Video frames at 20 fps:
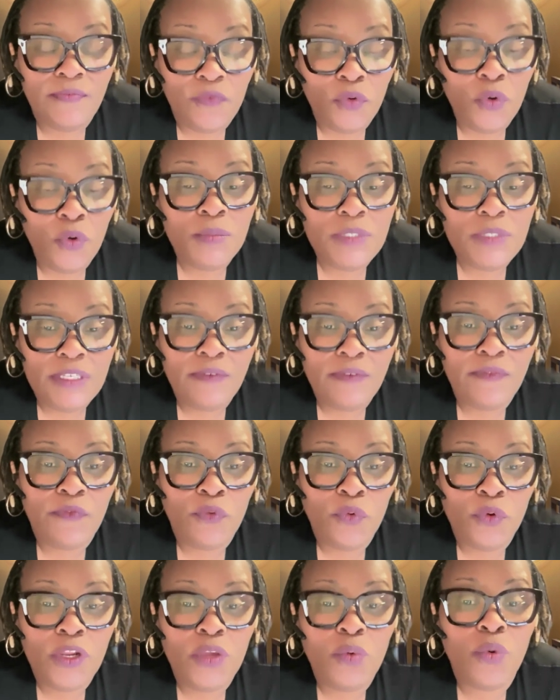
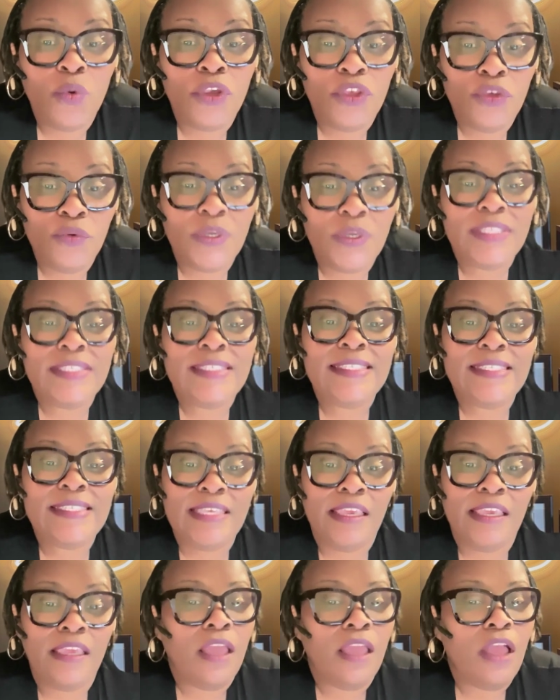1040, where you can
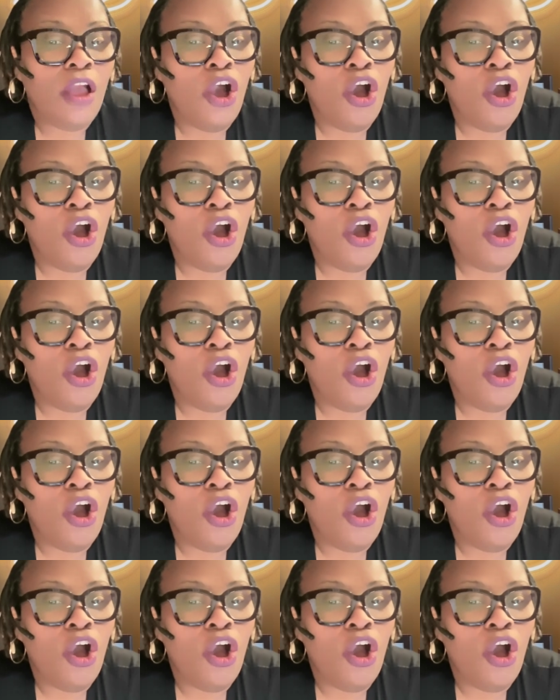see